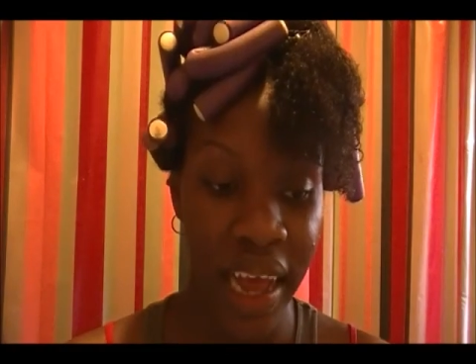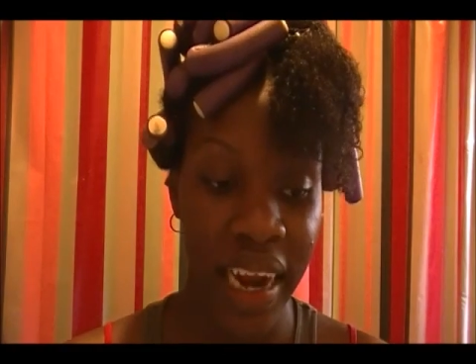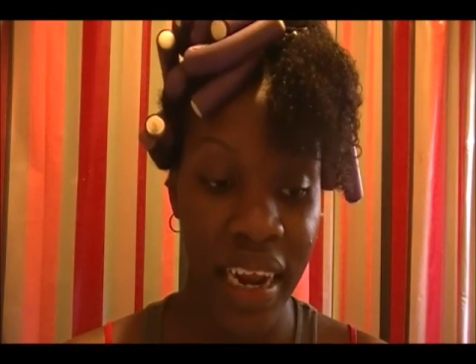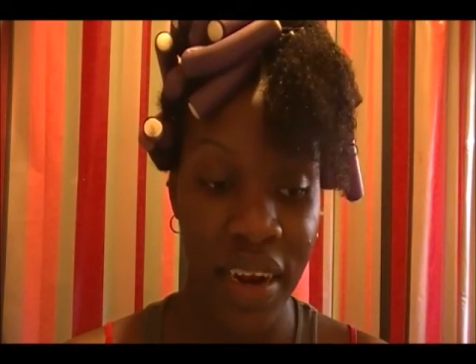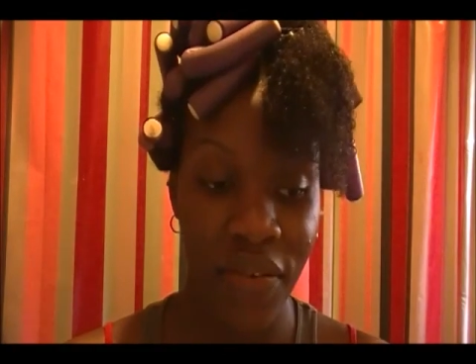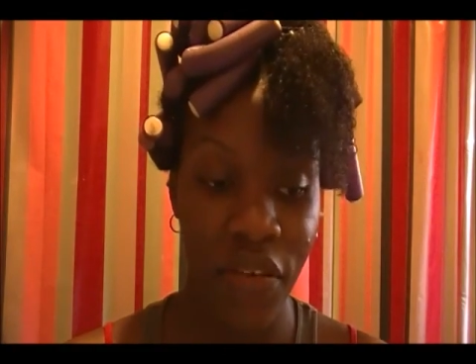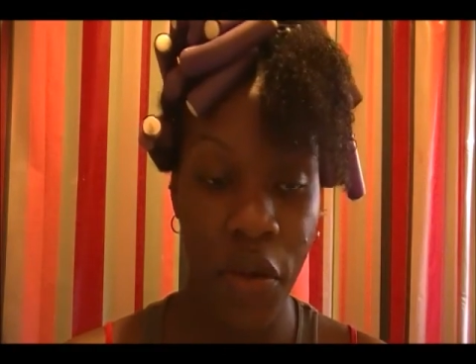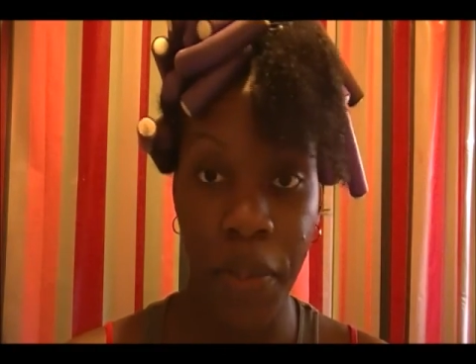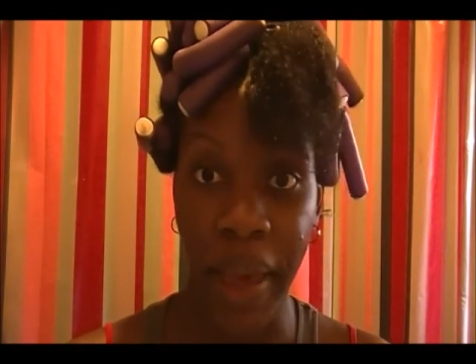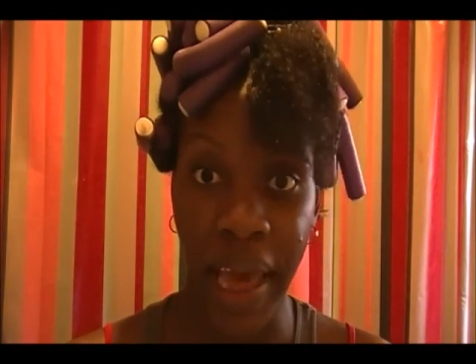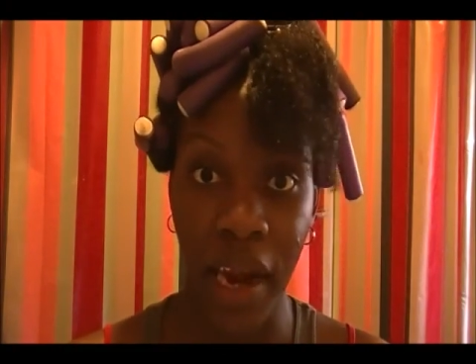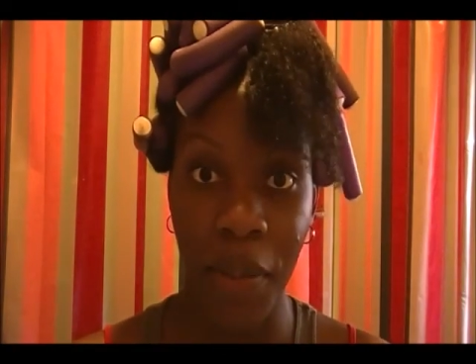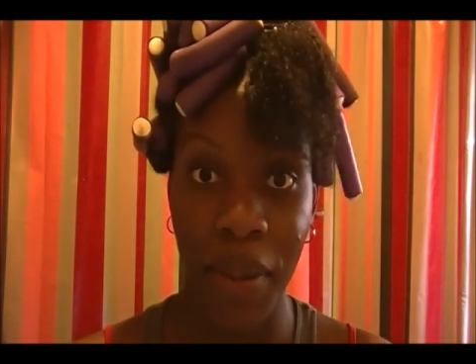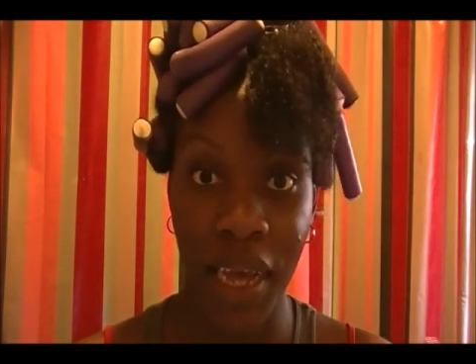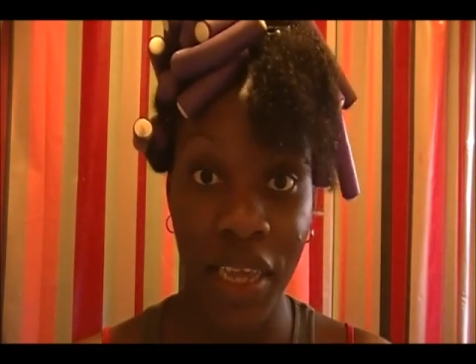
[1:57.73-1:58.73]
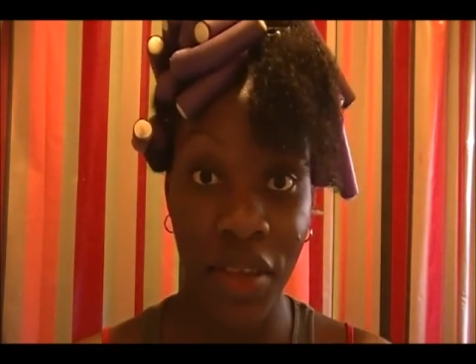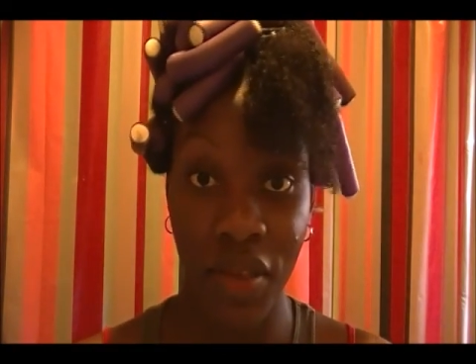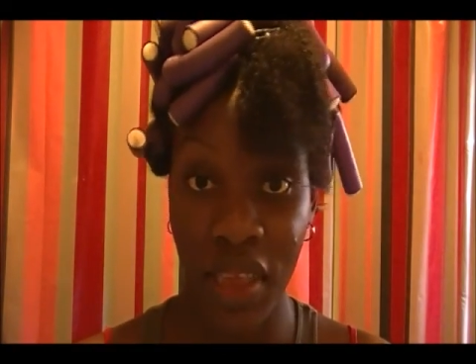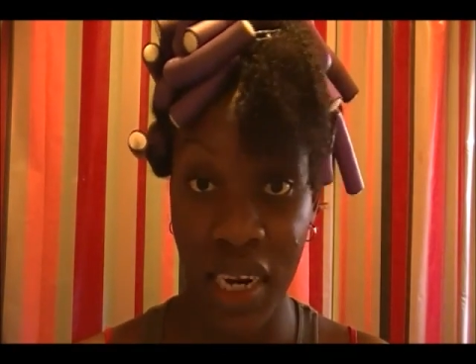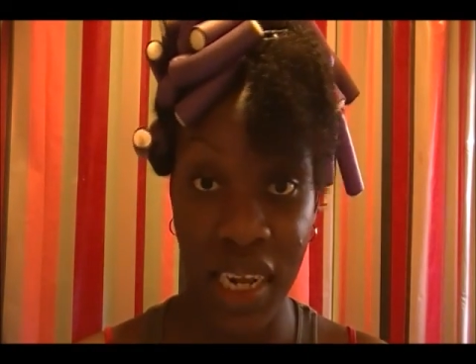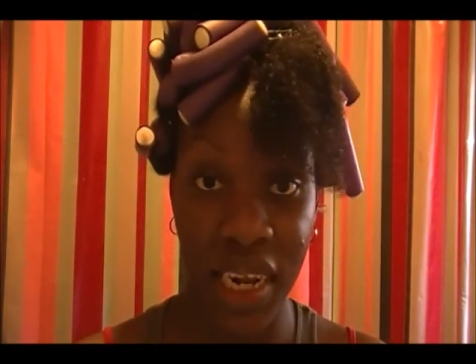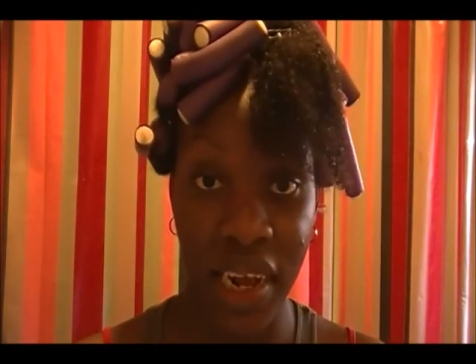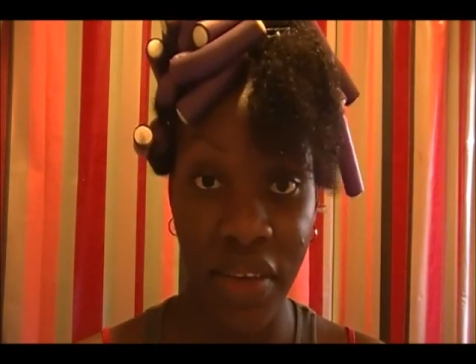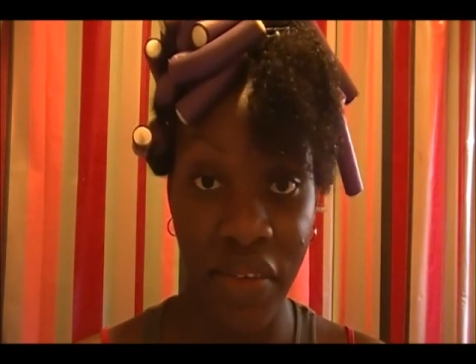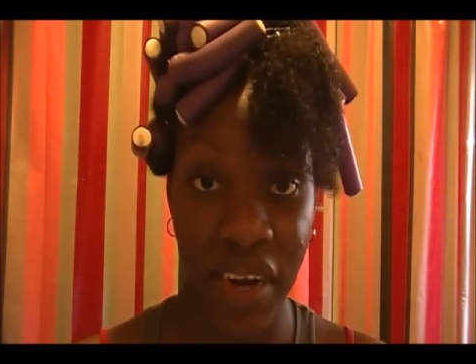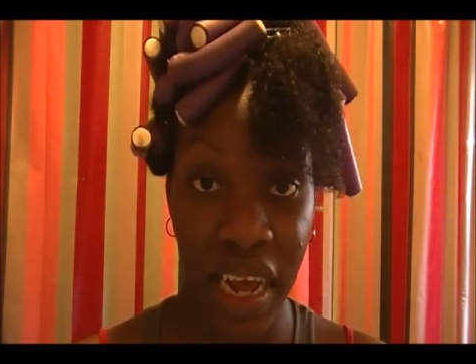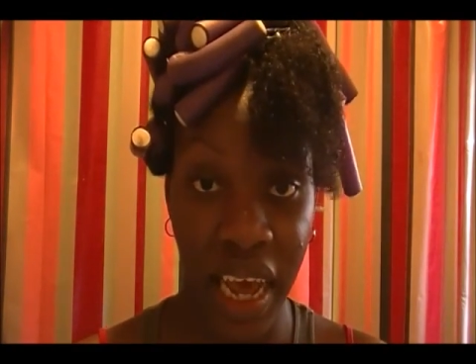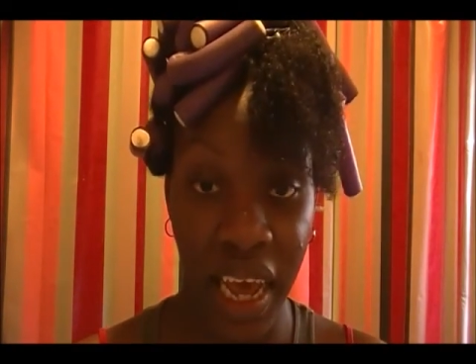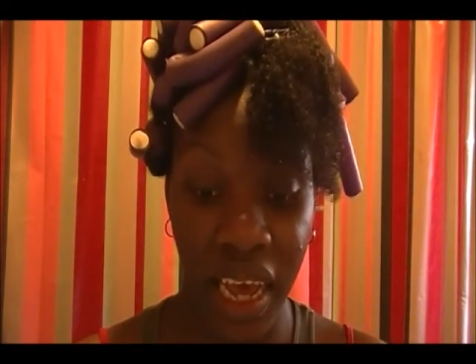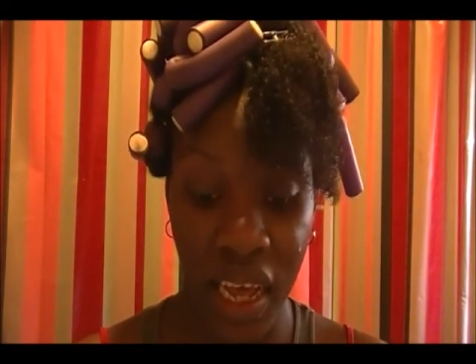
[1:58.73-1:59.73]
I didn't feel bad about using it
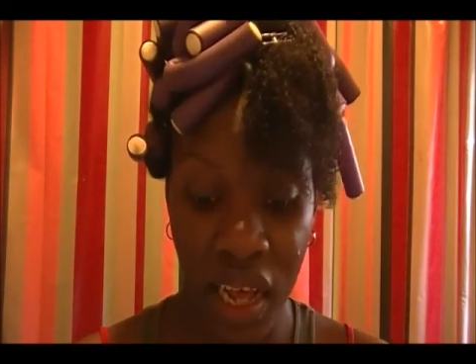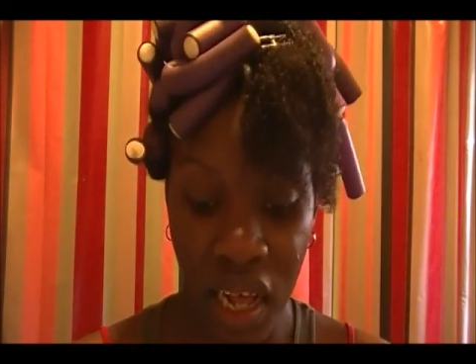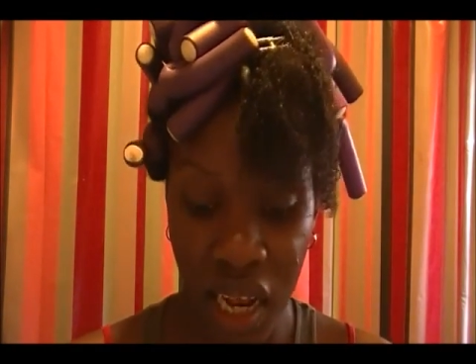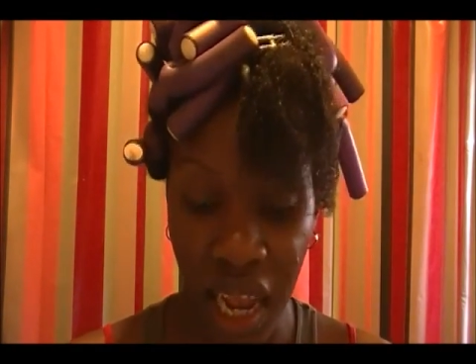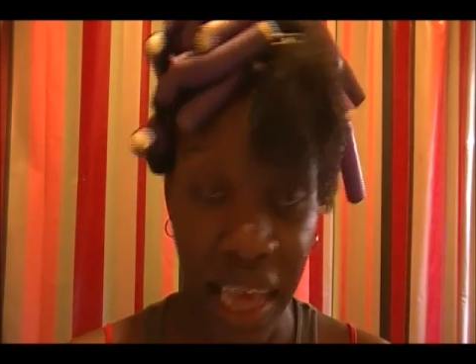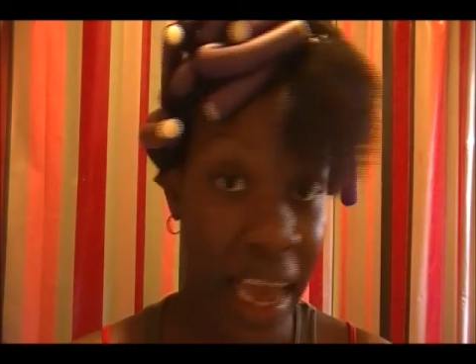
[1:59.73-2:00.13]
every day.